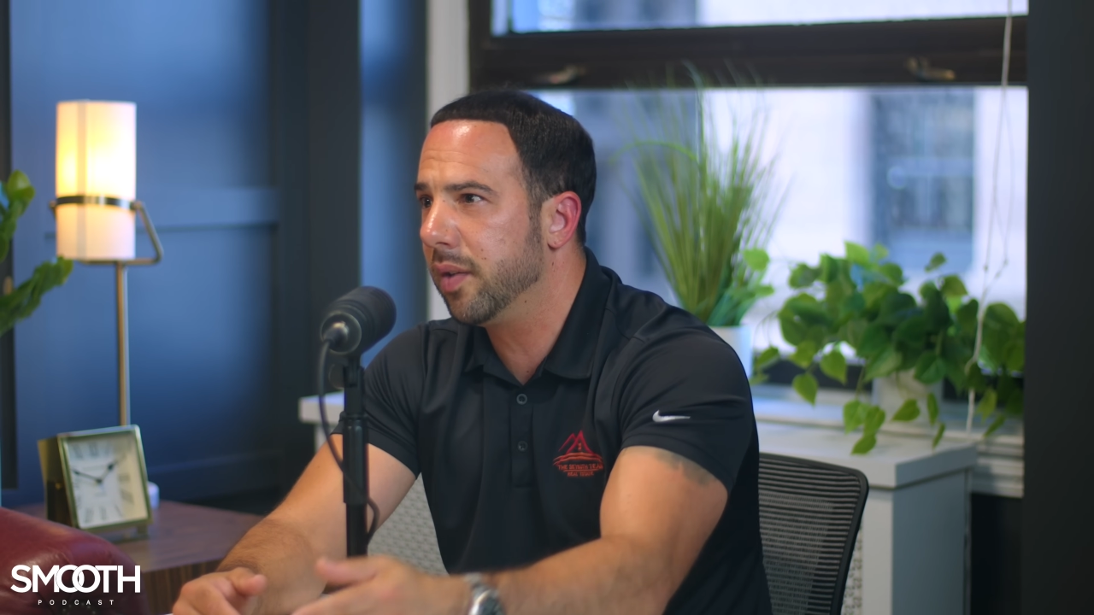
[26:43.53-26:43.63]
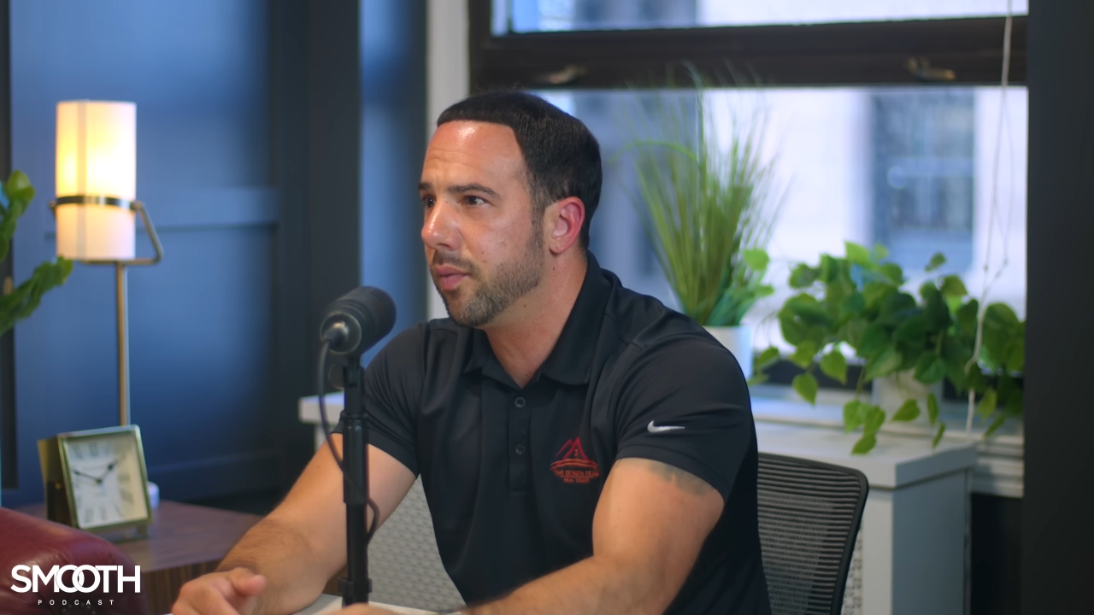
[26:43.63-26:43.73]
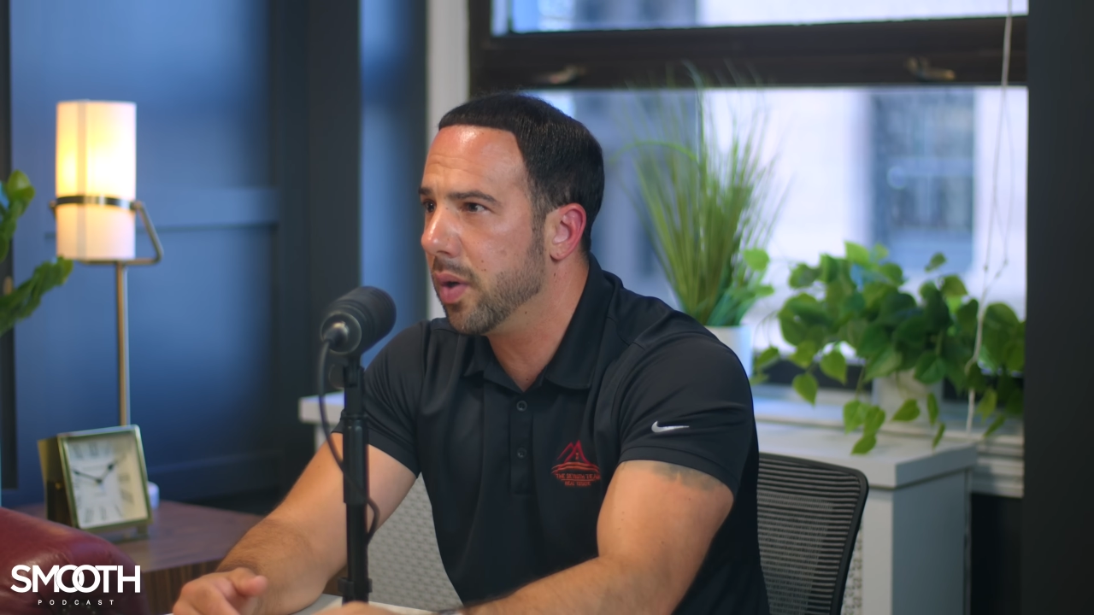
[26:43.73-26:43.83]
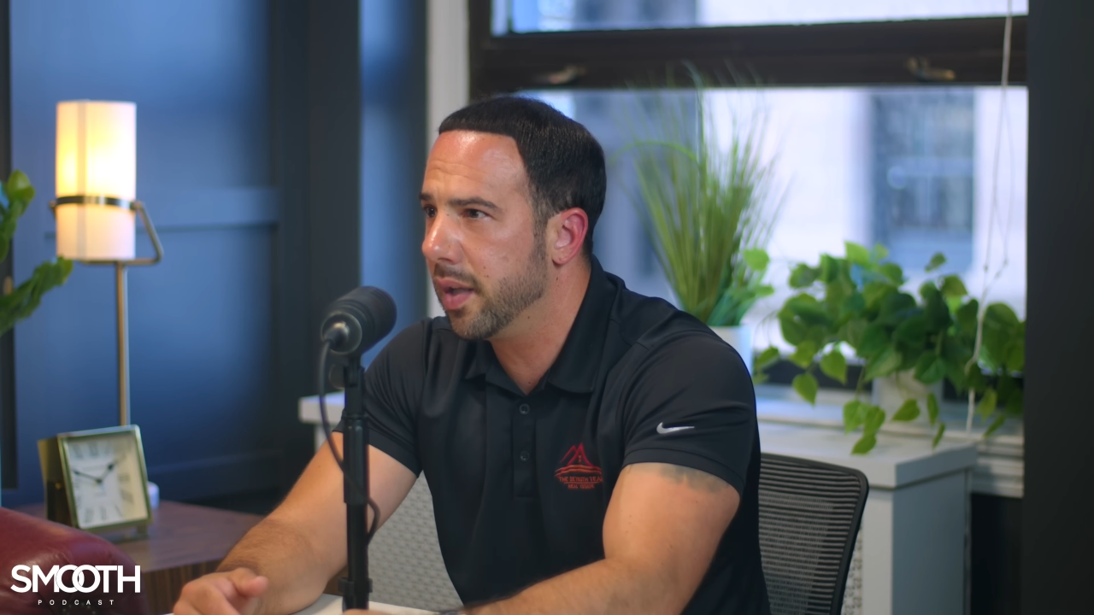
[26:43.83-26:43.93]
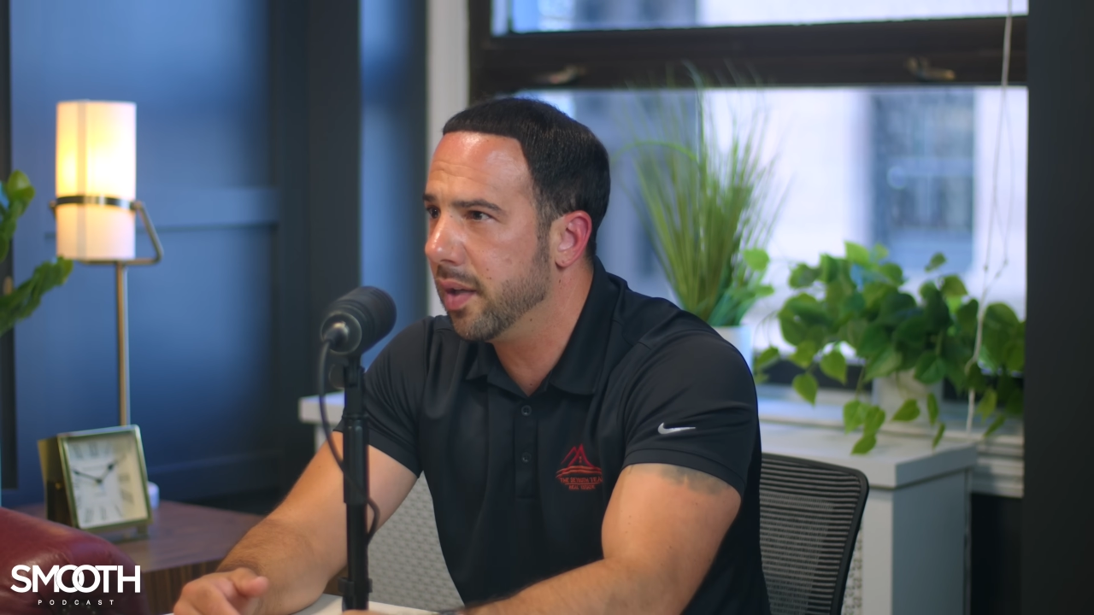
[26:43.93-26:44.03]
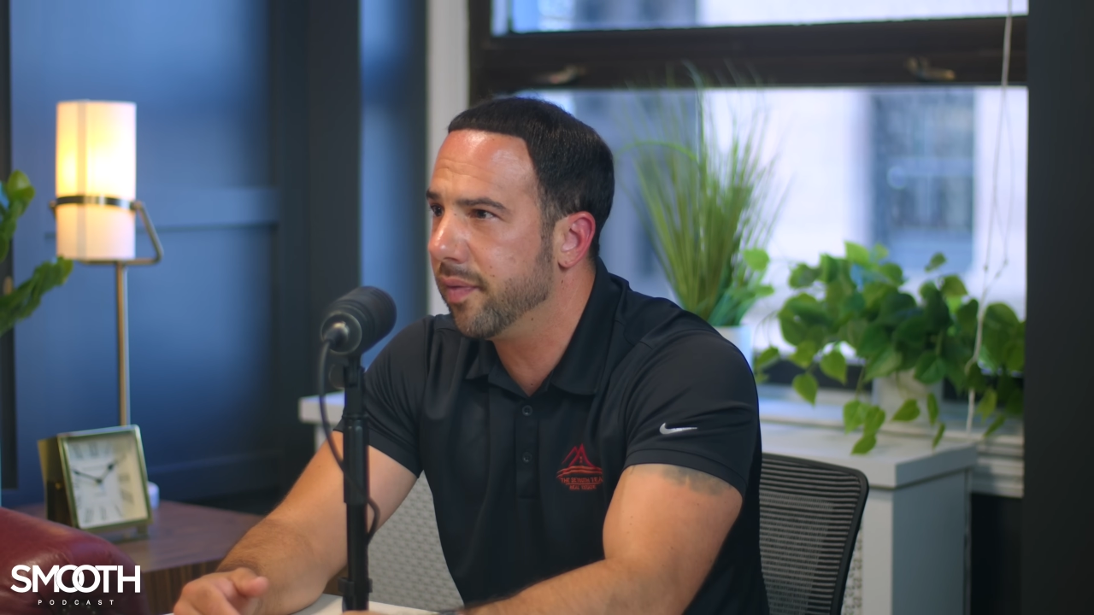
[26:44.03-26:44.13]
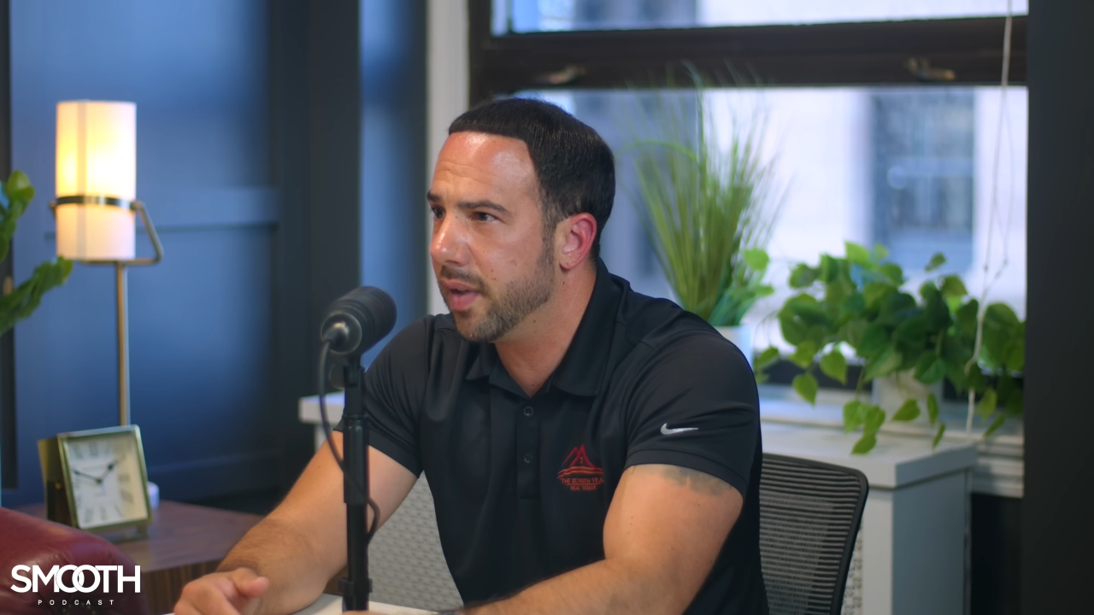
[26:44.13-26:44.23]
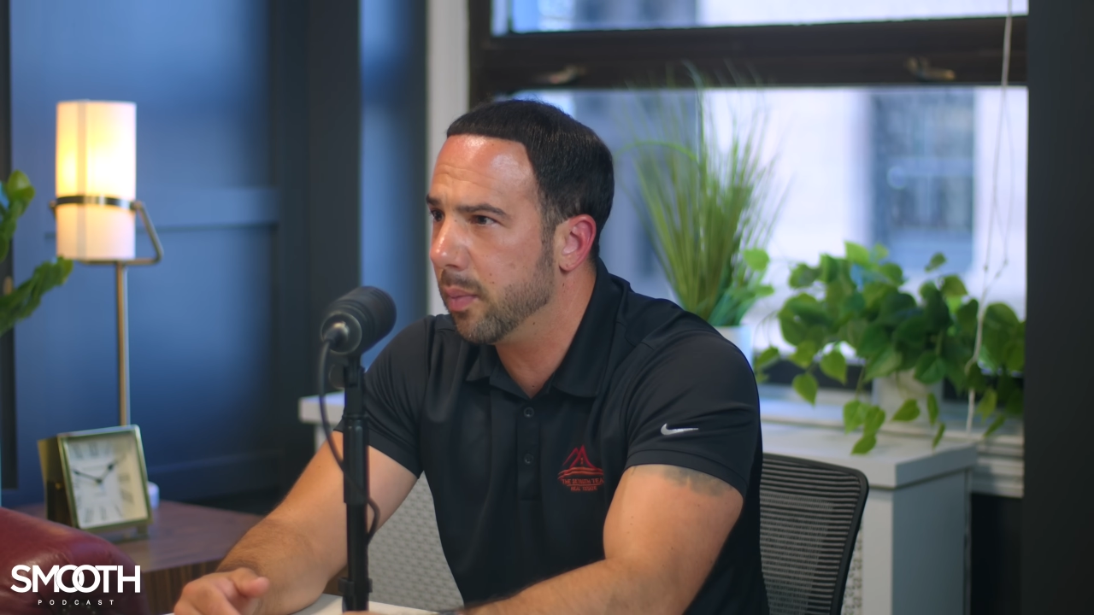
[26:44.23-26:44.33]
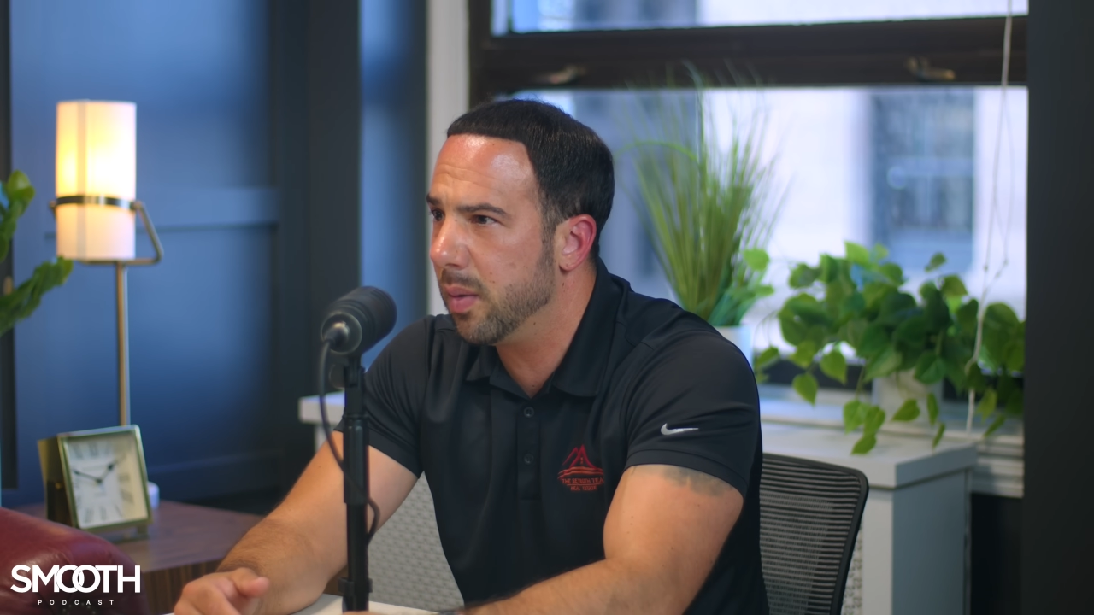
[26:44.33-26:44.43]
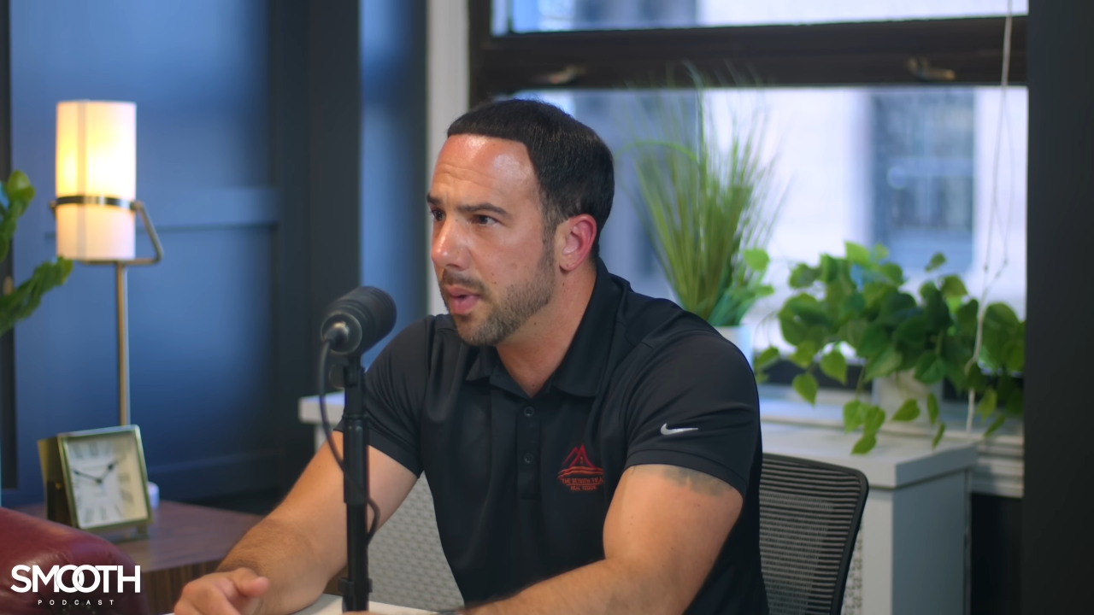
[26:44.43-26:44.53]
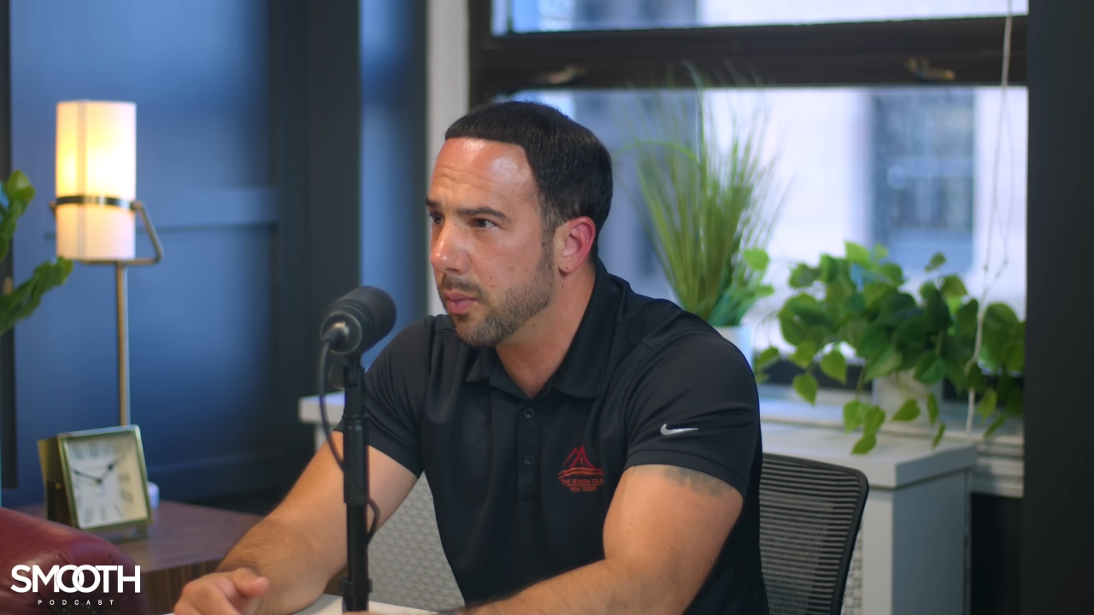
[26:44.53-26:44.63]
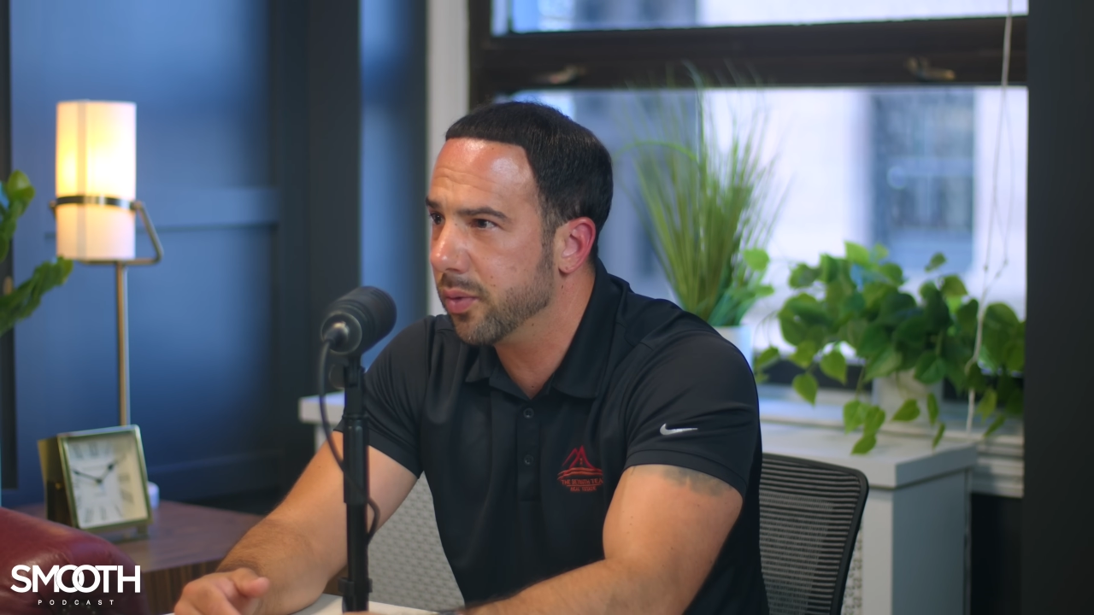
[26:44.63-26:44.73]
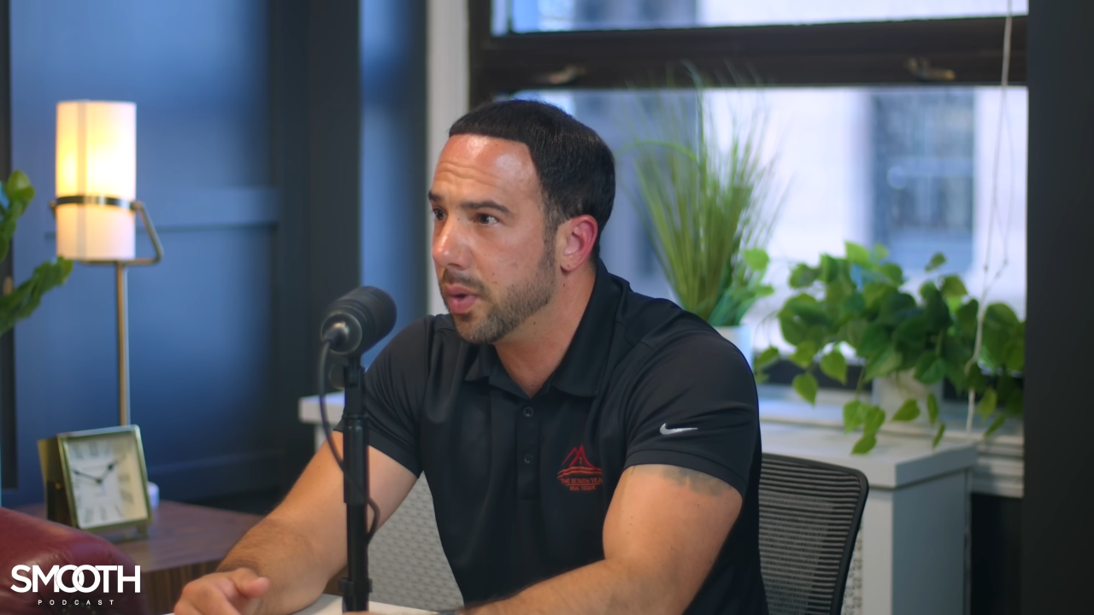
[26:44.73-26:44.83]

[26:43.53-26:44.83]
if one of their family members